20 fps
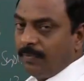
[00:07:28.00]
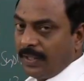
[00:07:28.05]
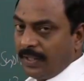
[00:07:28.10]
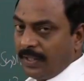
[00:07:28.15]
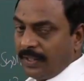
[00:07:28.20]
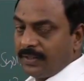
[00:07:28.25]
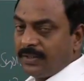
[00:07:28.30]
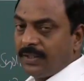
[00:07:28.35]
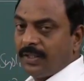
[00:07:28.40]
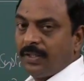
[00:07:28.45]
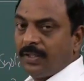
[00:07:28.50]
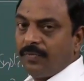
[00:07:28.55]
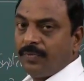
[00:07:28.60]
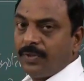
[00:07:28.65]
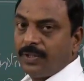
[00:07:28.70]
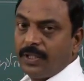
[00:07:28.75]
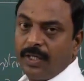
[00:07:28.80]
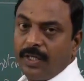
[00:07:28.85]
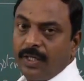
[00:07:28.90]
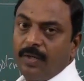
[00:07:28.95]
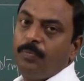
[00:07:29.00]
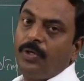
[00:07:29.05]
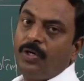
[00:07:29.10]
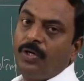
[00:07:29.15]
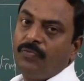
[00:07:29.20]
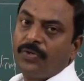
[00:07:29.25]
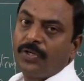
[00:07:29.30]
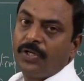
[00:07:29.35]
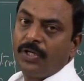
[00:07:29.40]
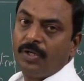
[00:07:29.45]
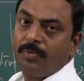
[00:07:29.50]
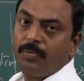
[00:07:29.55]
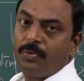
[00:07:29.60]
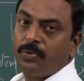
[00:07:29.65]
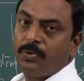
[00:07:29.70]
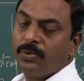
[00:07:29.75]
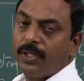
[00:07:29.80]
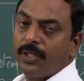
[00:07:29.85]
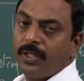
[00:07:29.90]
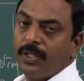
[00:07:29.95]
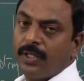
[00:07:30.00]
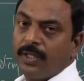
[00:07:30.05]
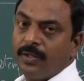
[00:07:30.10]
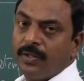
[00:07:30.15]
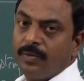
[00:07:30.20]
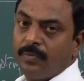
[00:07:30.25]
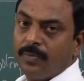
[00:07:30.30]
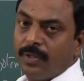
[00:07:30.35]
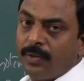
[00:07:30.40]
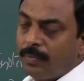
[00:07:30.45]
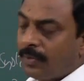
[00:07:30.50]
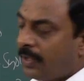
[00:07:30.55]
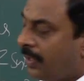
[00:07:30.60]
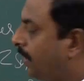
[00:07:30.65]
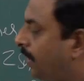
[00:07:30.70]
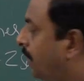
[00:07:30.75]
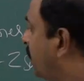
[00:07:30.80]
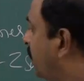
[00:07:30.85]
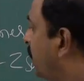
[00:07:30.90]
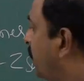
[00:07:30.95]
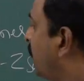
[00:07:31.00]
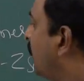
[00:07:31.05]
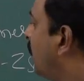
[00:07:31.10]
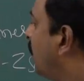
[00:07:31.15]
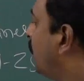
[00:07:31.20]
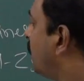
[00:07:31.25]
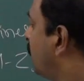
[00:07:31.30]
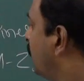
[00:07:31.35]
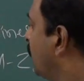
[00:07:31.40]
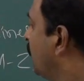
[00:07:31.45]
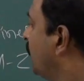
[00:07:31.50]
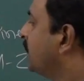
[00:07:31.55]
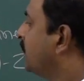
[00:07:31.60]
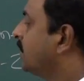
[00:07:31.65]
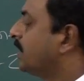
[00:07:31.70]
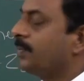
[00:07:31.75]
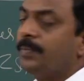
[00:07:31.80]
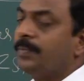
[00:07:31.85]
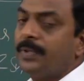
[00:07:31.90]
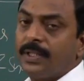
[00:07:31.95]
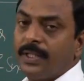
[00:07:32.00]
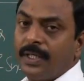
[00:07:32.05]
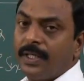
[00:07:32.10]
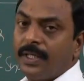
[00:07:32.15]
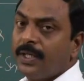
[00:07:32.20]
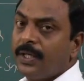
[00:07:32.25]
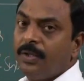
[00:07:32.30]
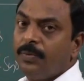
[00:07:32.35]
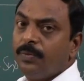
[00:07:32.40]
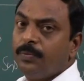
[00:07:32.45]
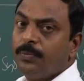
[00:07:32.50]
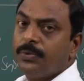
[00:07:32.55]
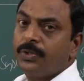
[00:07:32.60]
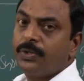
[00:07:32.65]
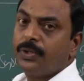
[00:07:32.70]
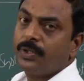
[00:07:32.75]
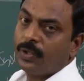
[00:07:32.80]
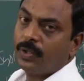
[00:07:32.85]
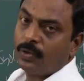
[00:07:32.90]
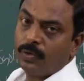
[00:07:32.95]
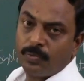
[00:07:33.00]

means with the help of keyboard or a monitor or some other input and